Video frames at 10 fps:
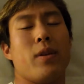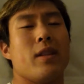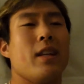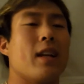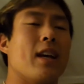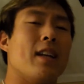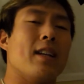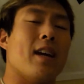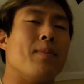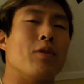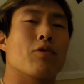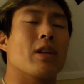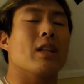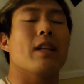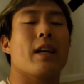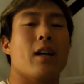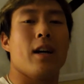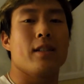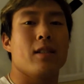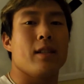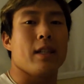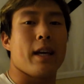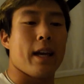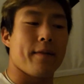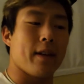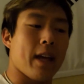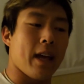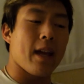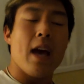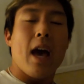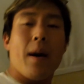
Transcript: But then again, I've been running like constantly, like every day.